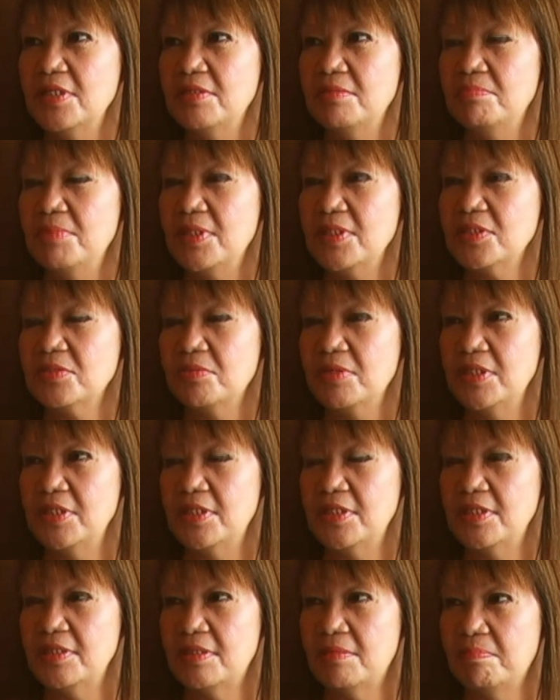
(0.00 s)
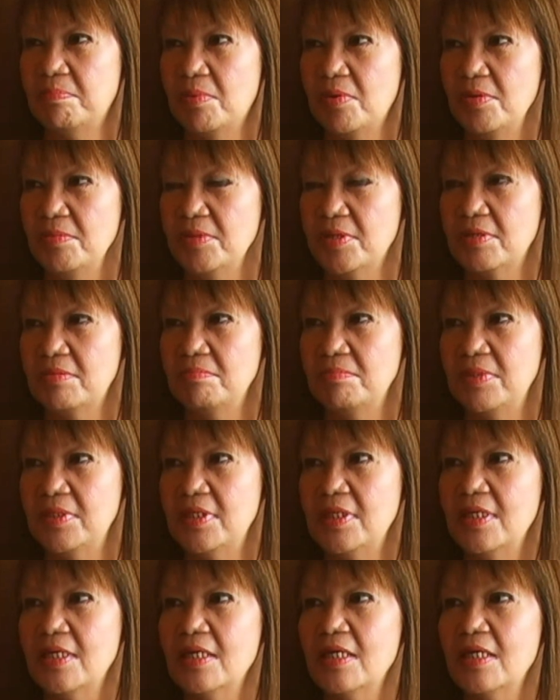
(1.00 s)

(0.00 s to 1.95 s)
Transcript: the best way that a poem can be,